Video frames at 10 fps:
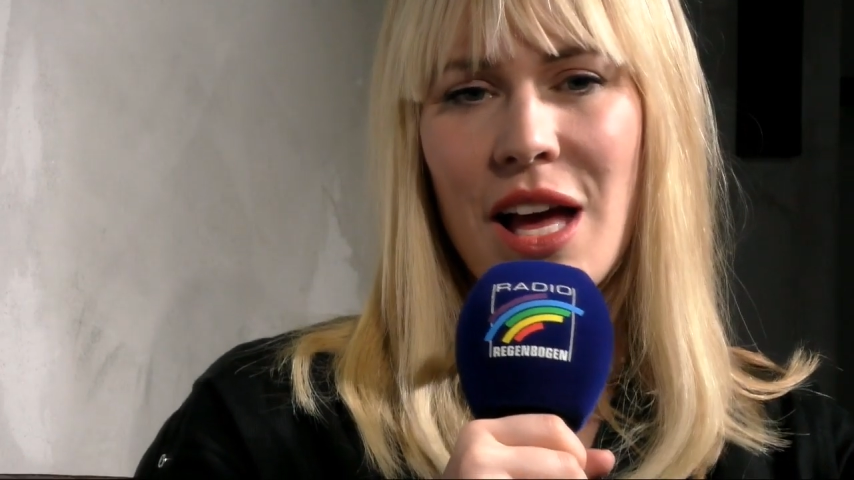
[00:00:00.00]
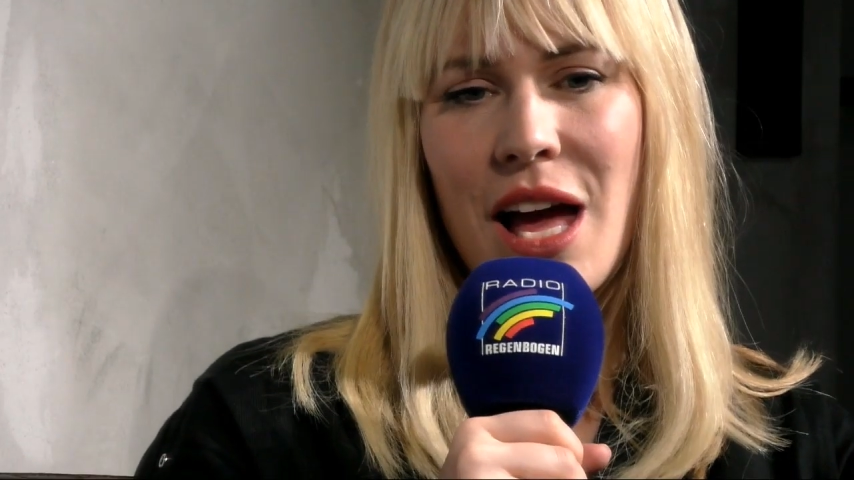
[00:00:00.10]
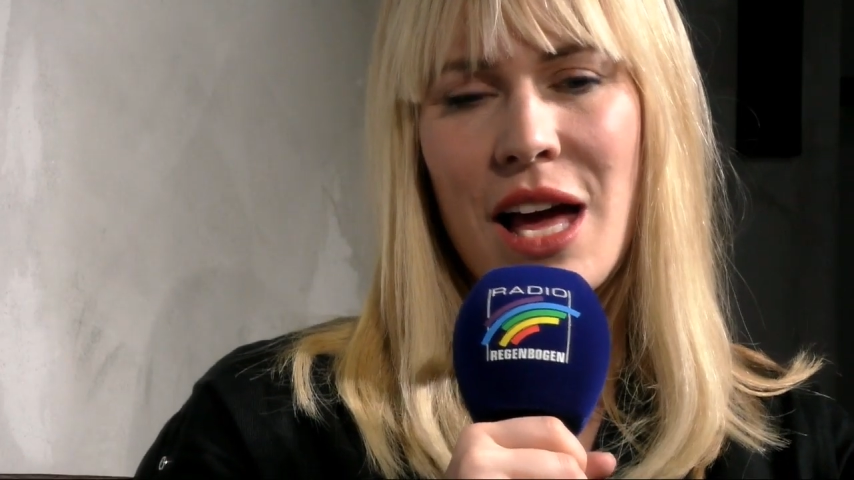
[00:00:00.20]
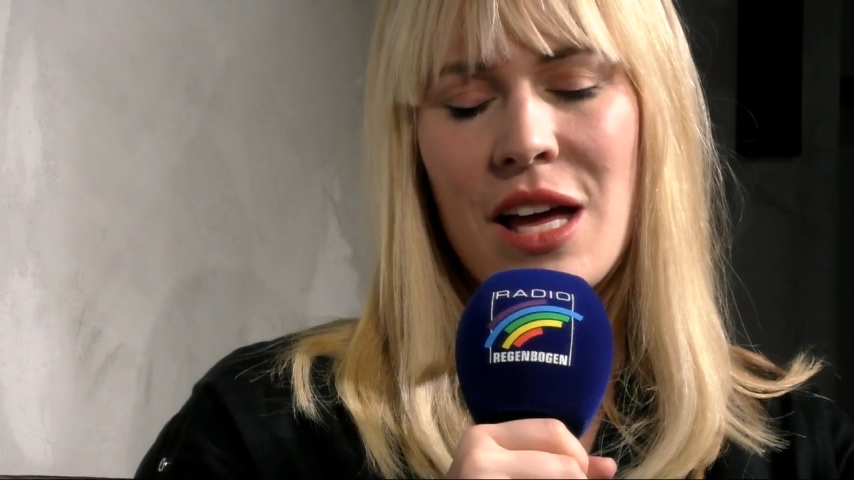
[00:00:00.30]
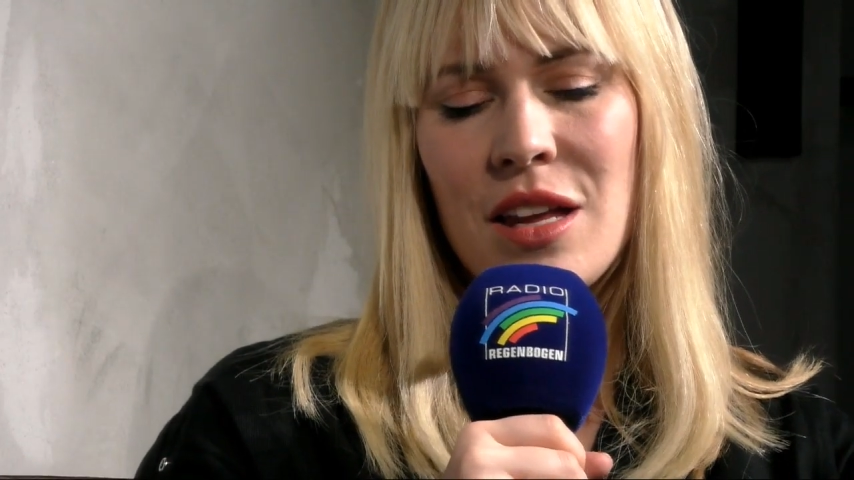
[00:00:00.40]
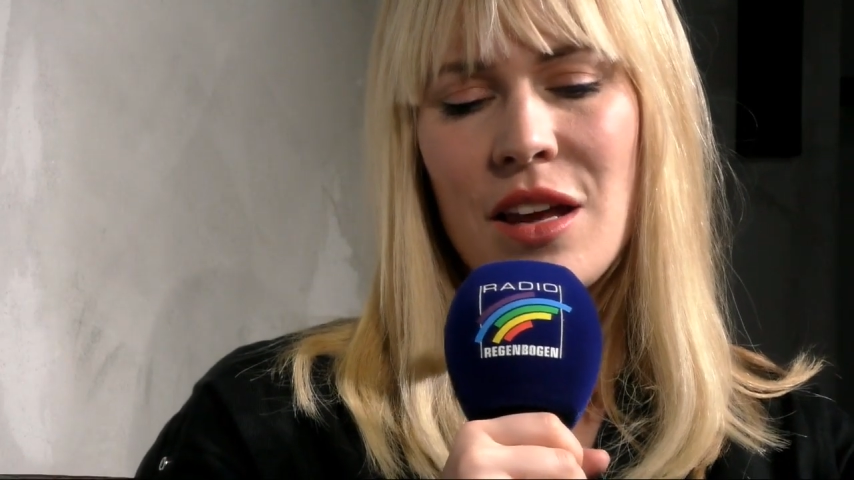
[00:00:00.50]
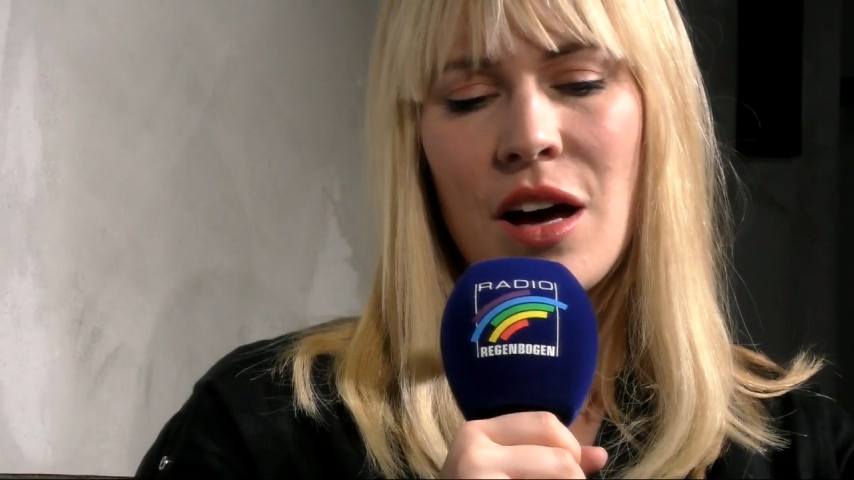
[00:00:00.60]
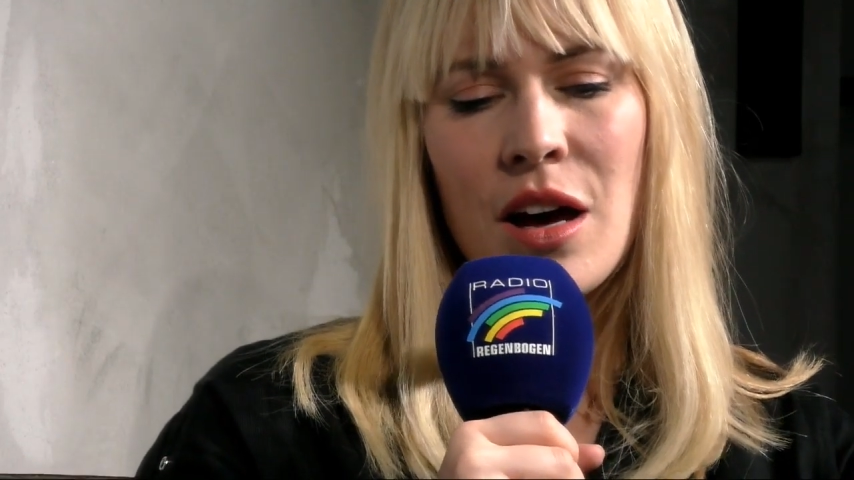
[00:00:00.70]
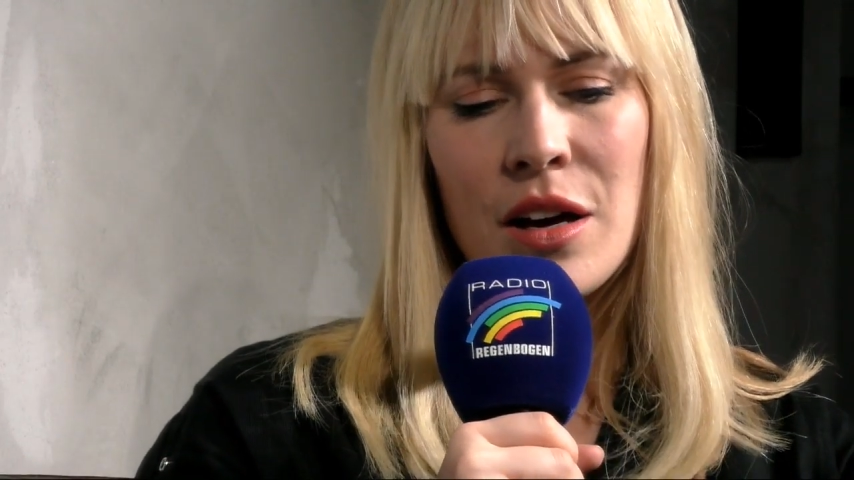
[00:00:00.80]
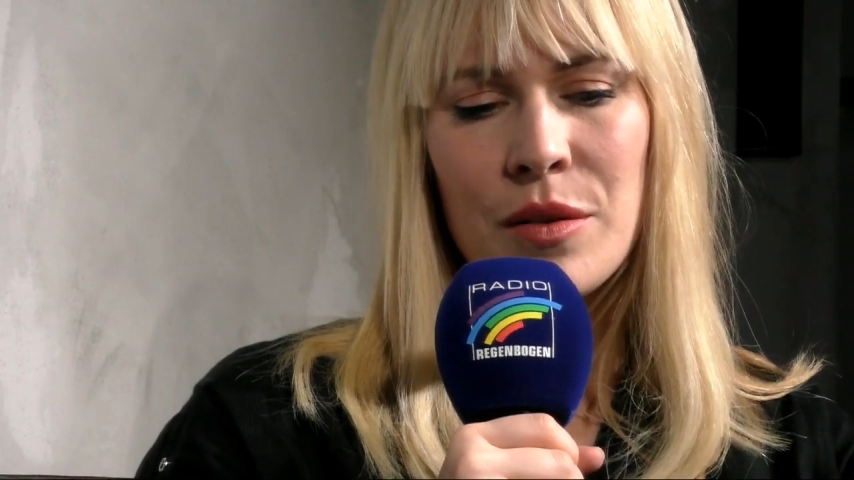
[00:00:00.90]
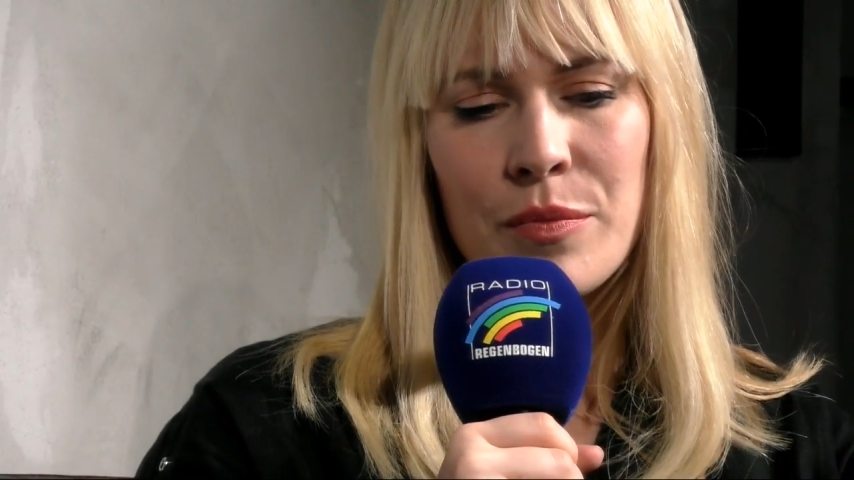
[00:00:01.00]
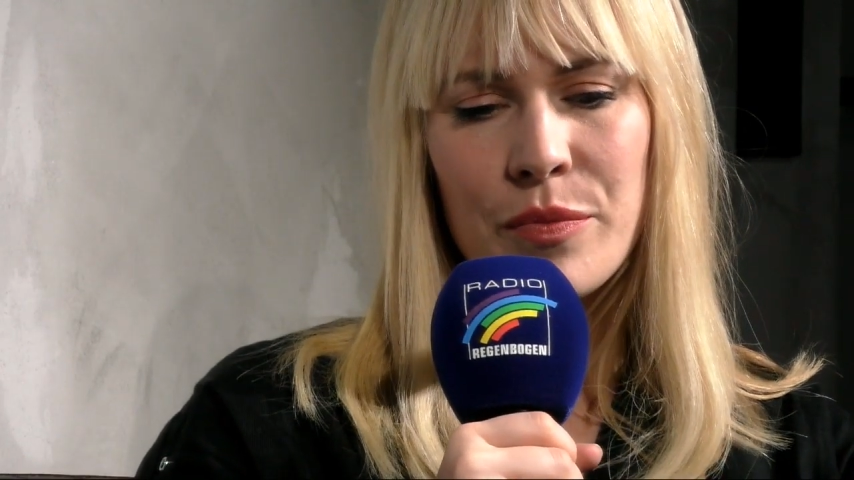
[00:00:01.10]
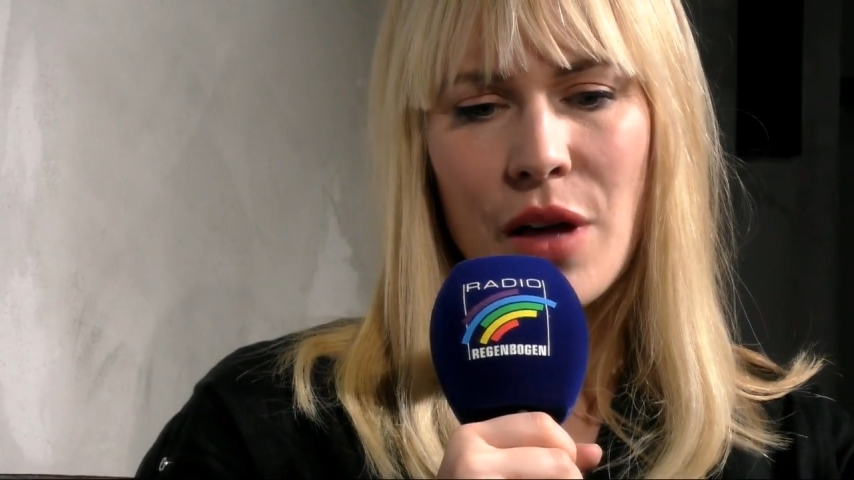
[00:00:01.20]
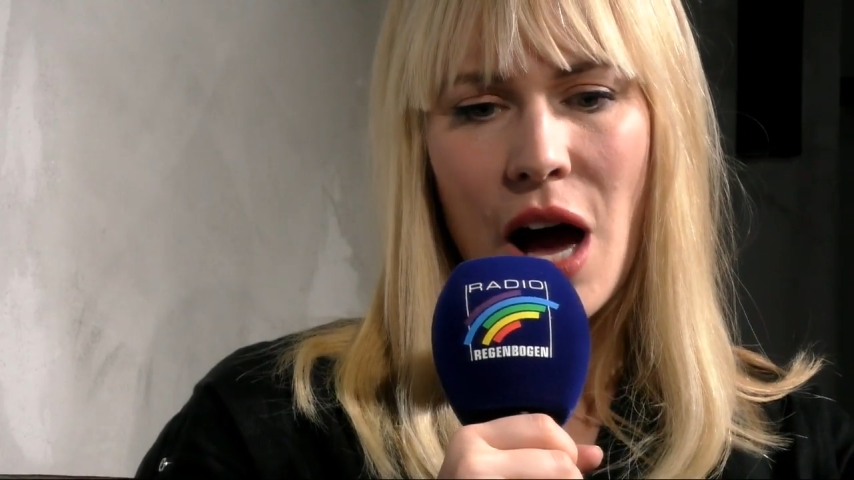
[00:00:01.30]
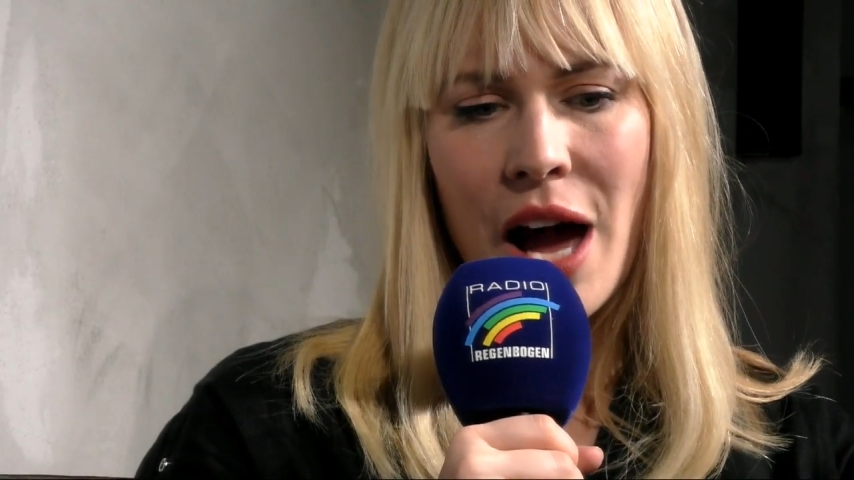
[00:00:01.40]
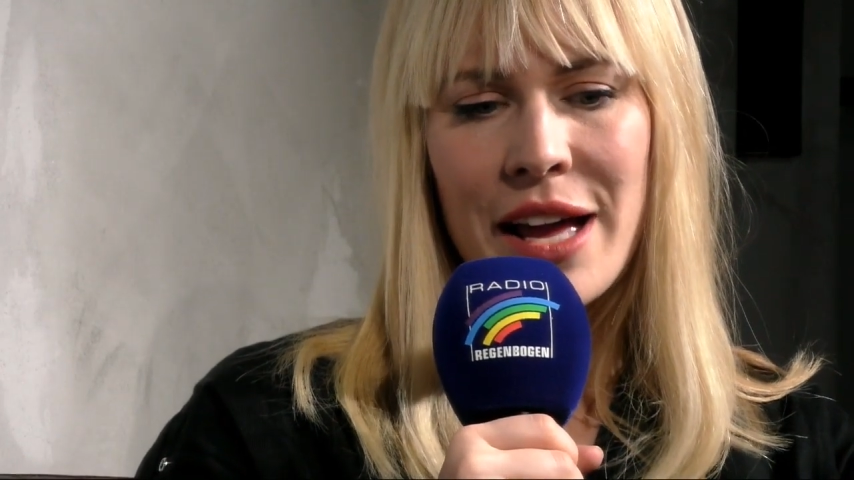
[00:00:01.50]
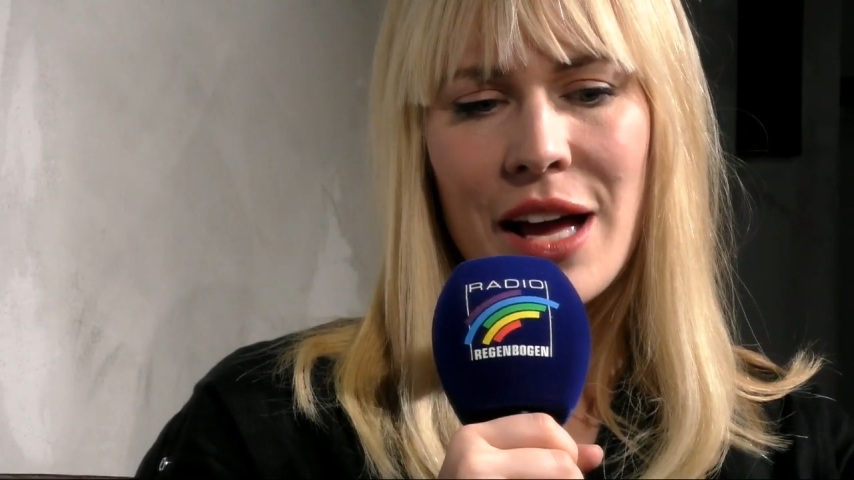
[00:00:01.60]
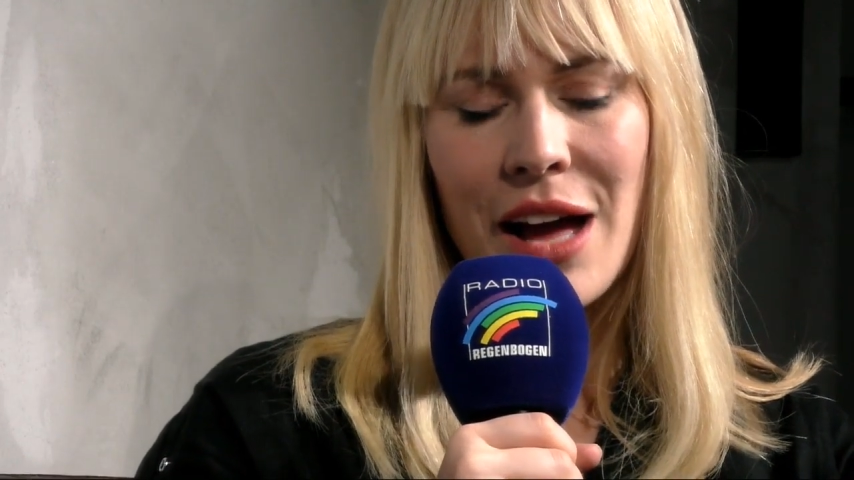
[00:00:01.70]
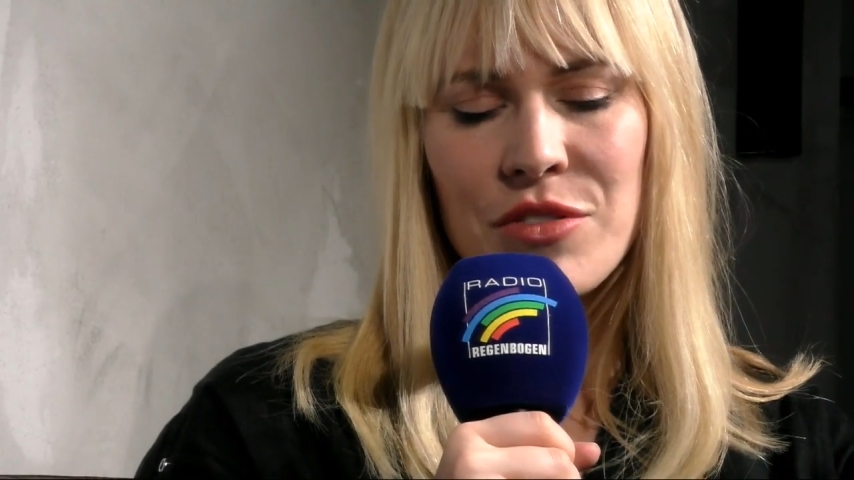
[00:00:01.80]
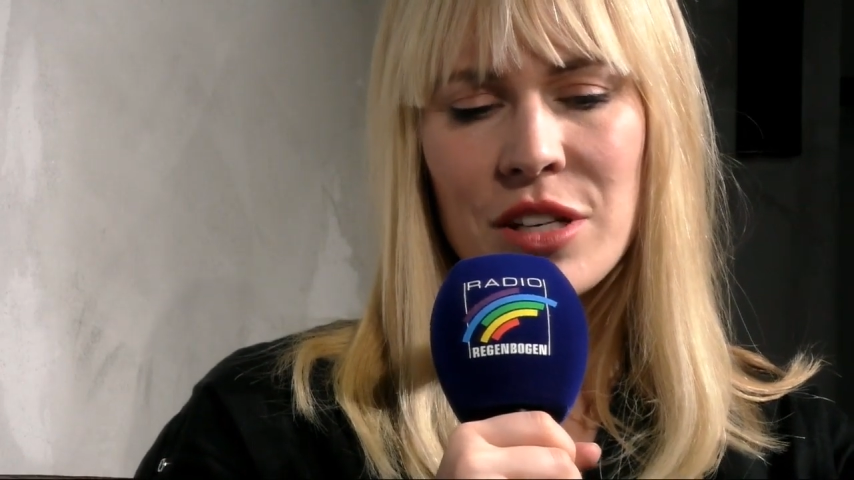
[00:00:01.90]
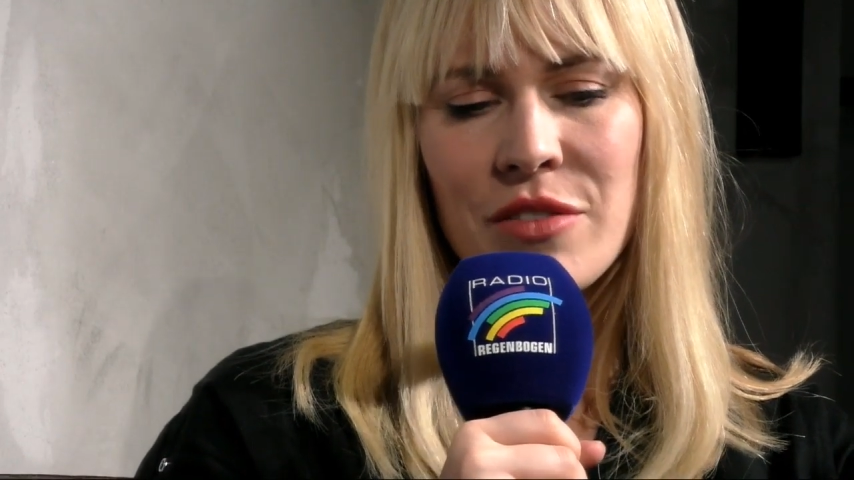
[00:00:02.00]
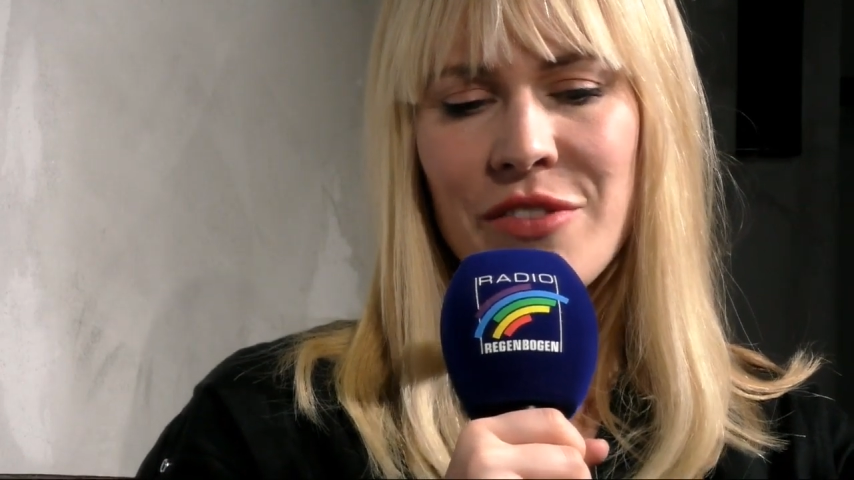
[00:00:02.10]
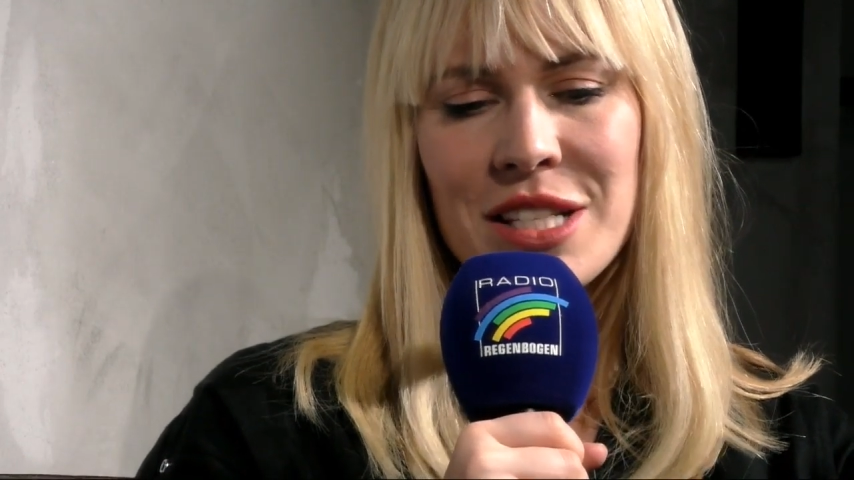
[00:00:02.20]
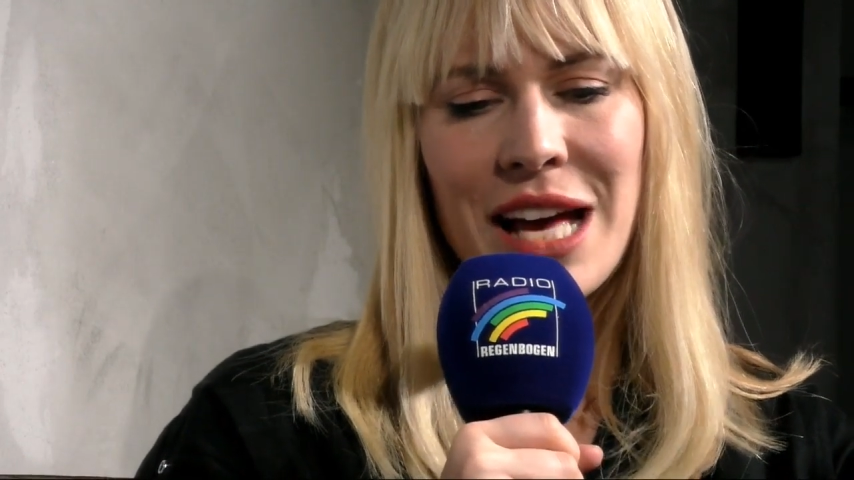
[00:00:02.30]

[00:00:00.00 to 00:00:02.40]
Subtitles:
And I have to confess,